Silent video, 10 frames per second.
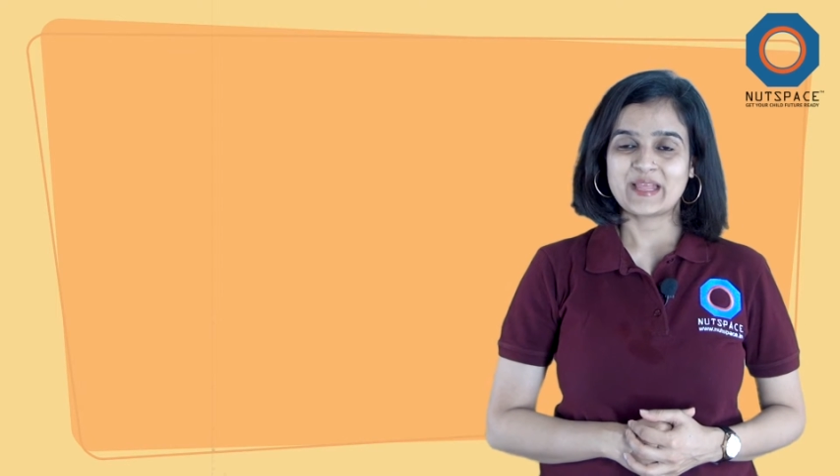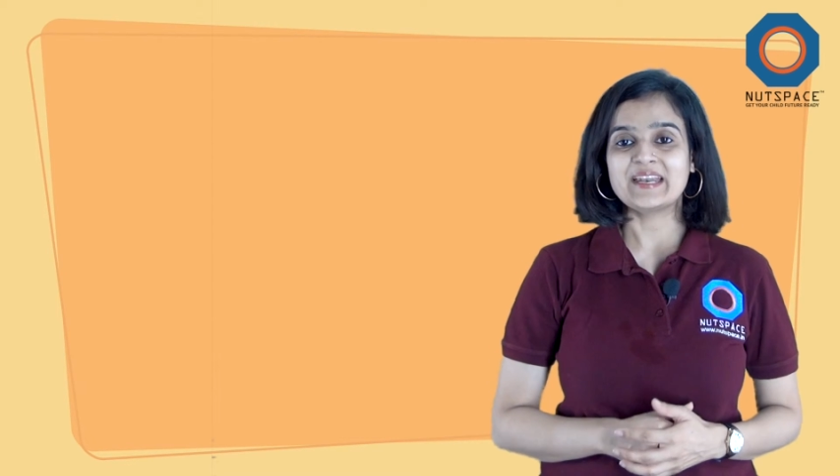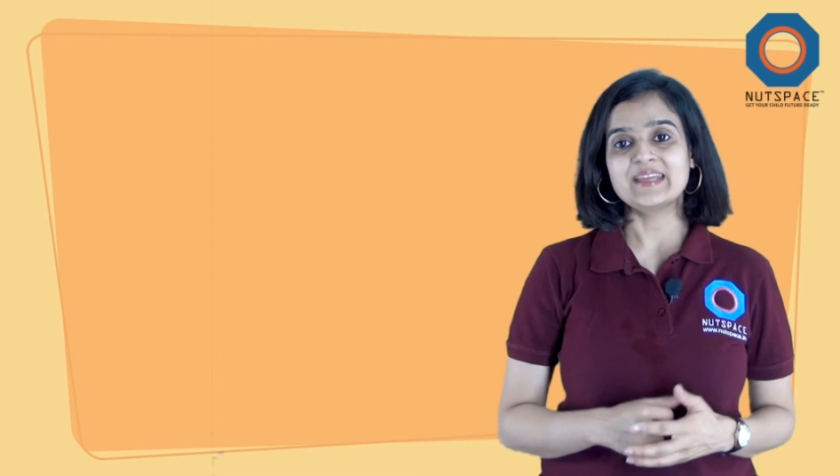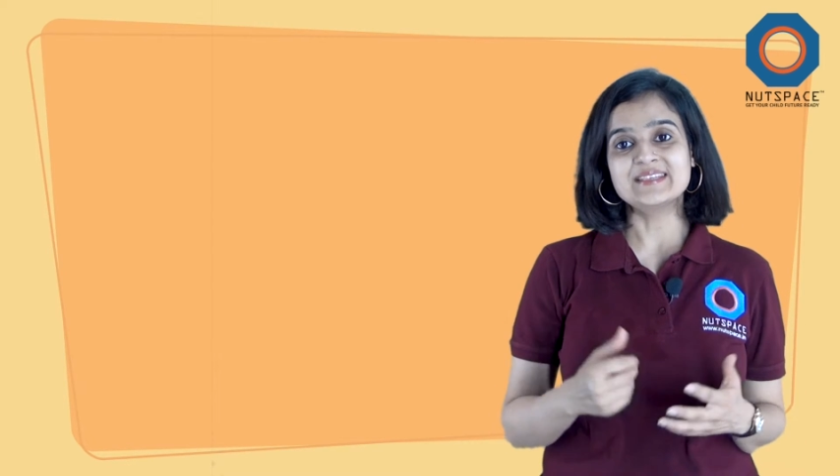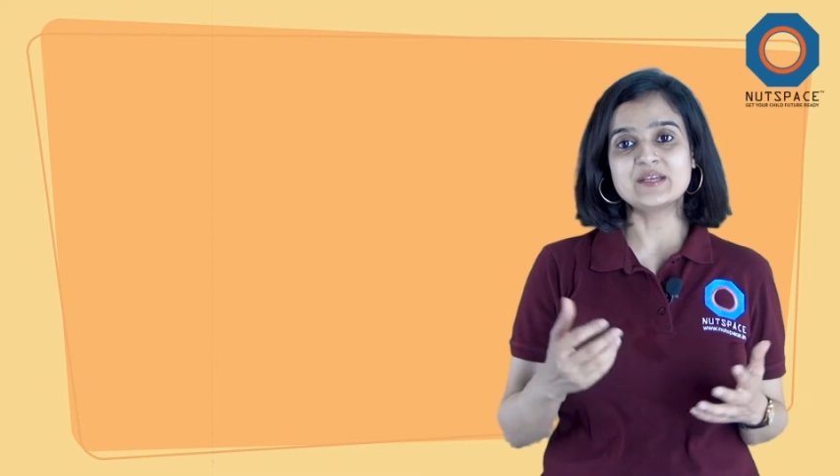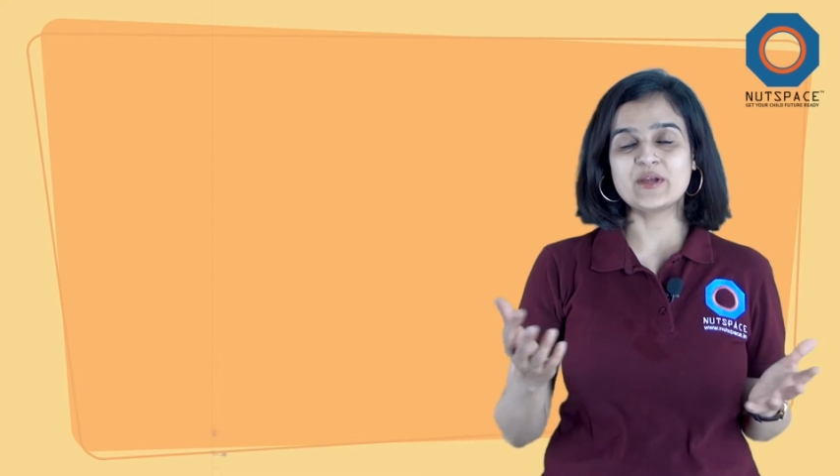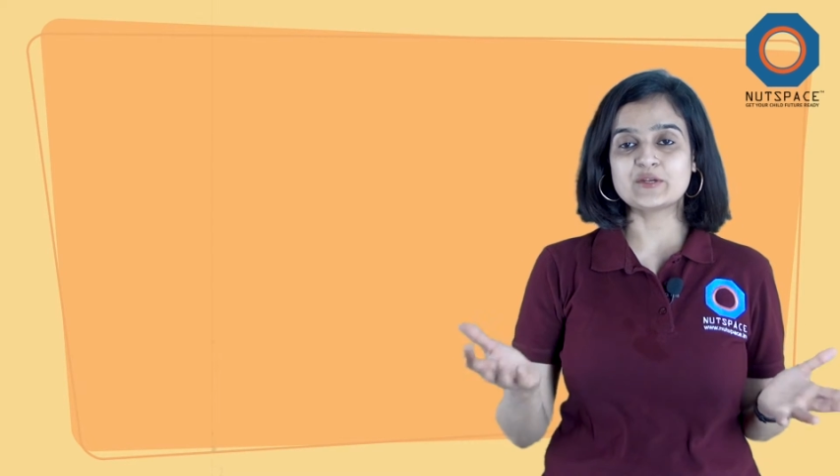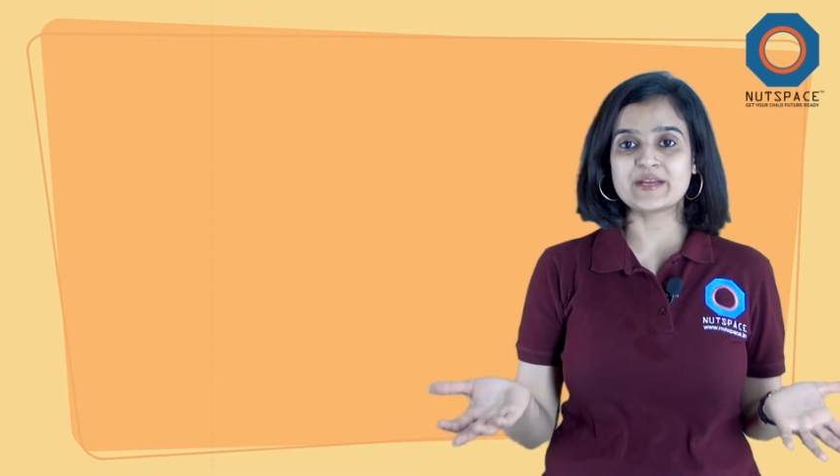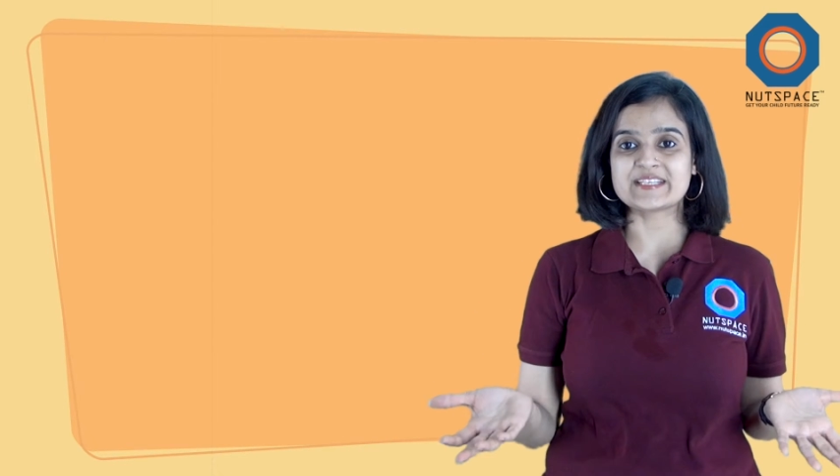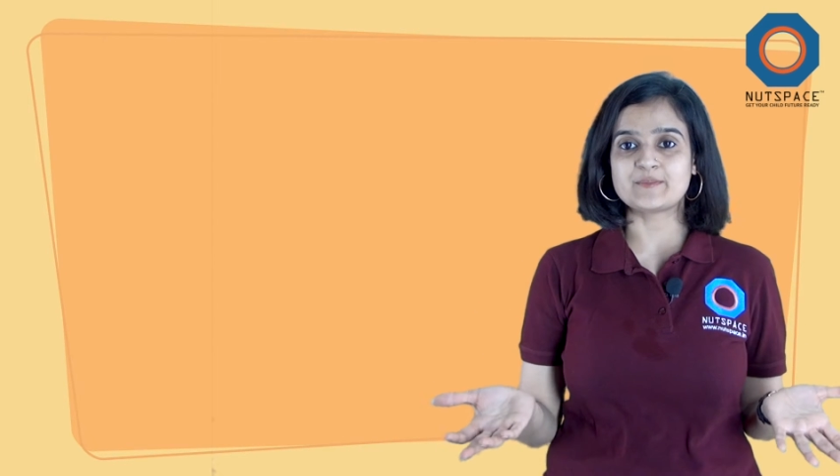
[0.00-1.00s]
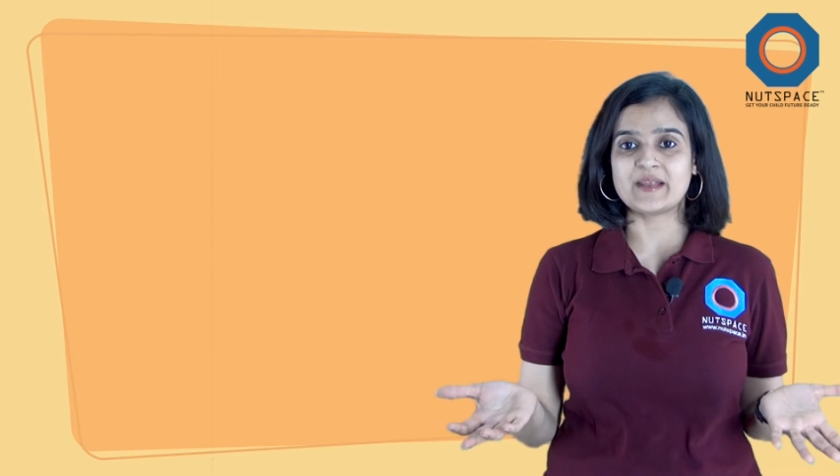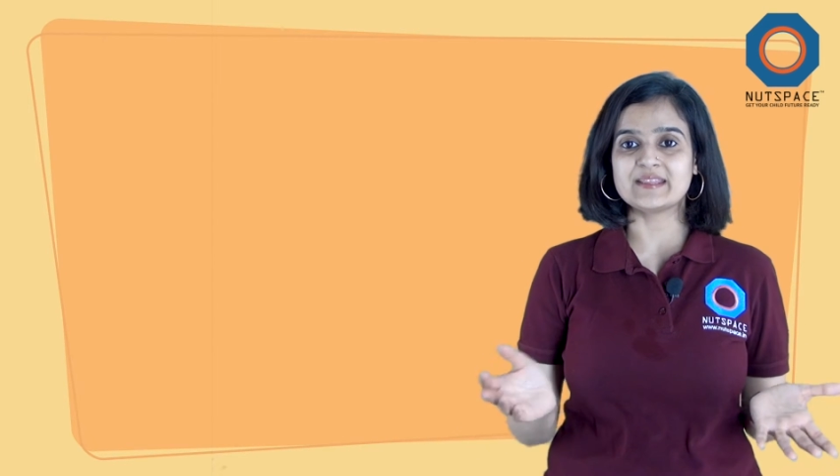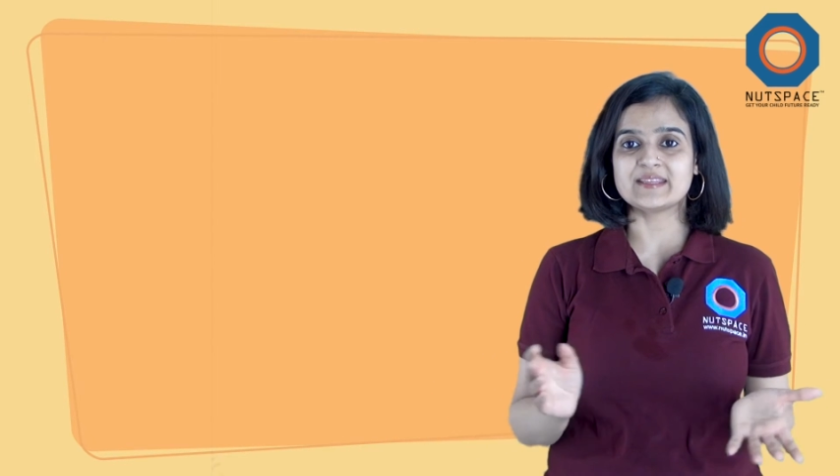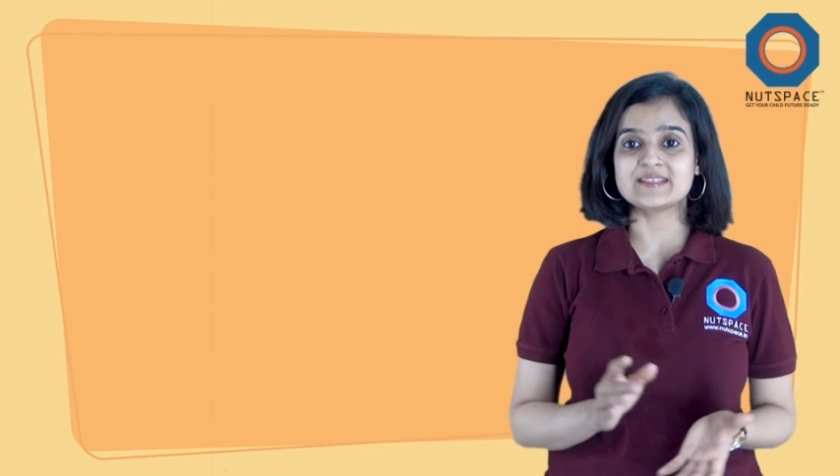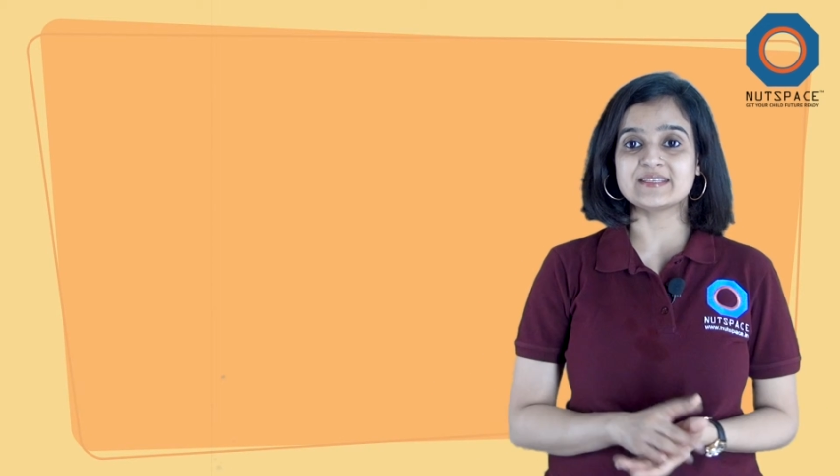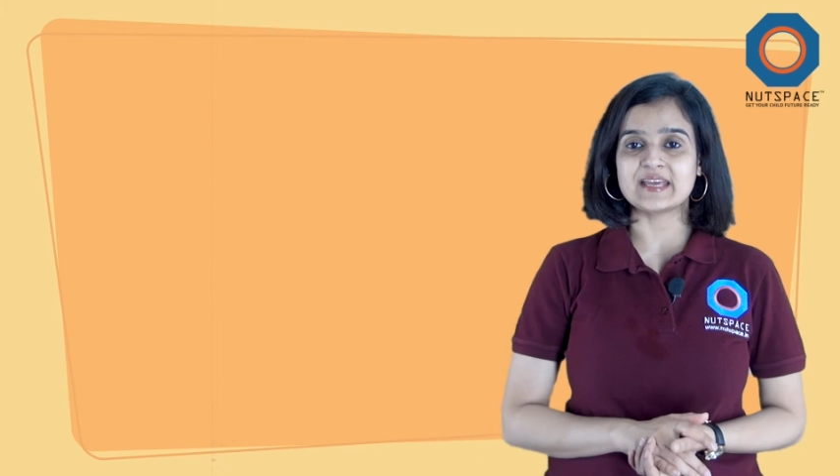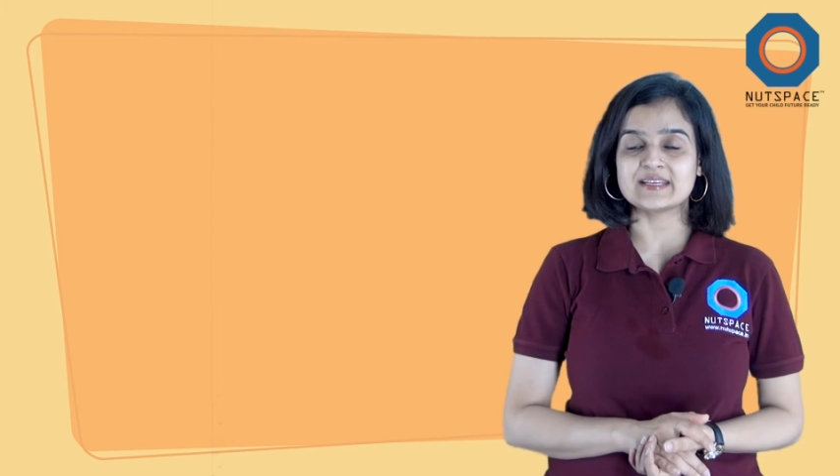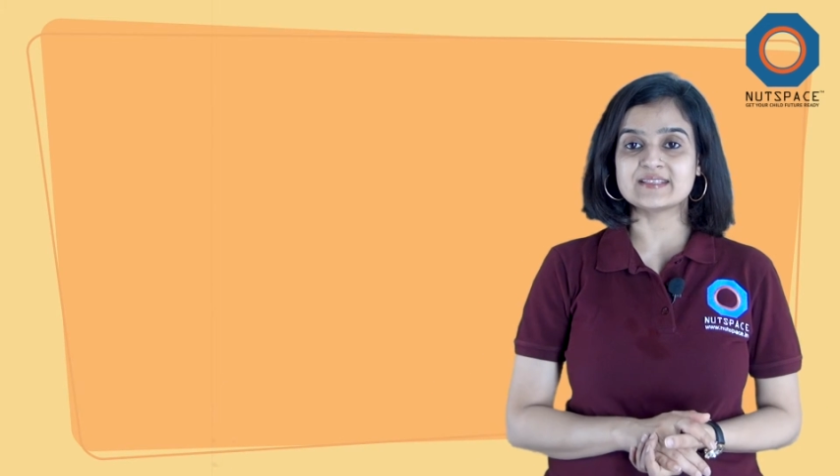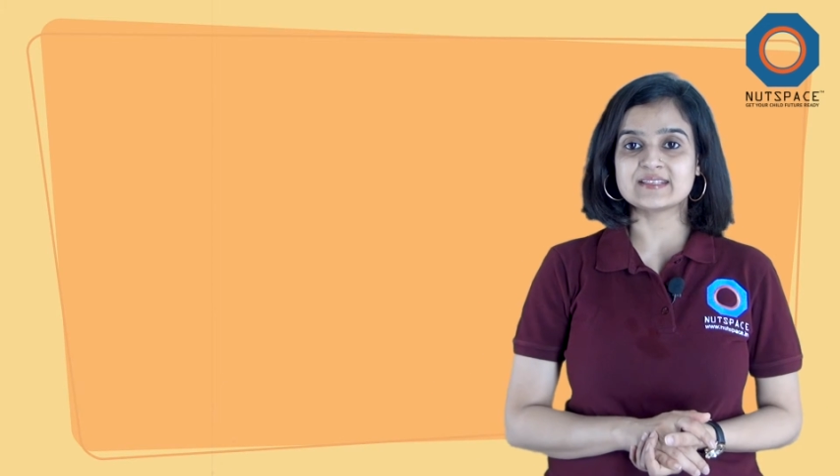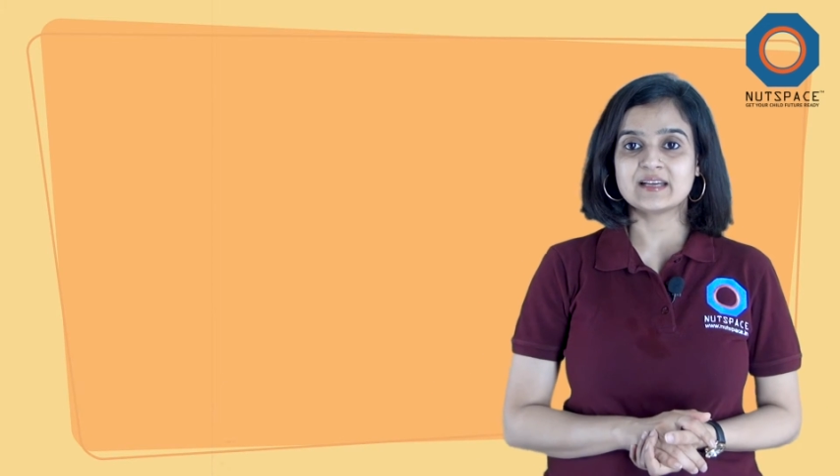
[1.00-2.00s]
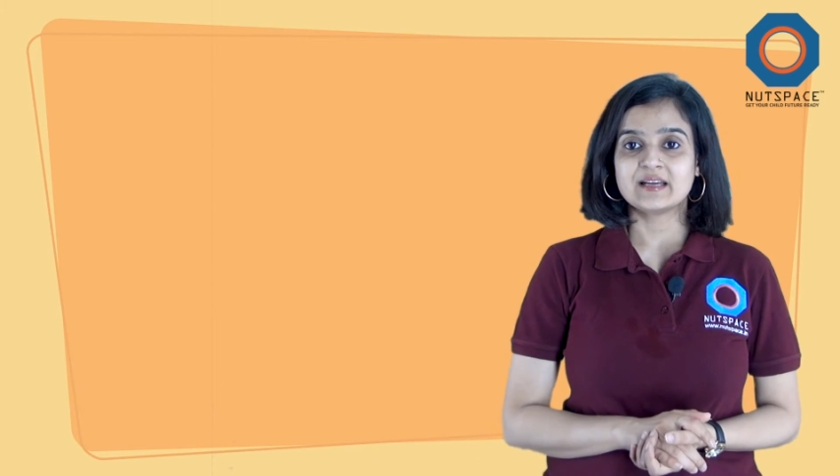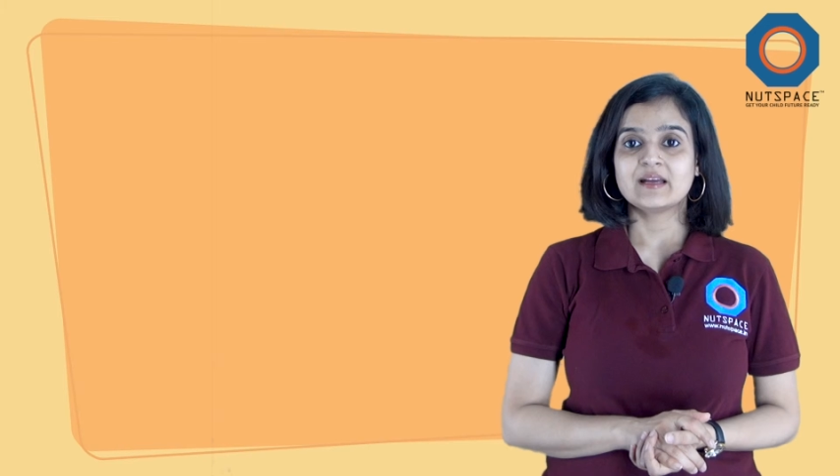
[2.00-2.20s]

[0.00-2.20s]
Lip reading: An easy way to explain this is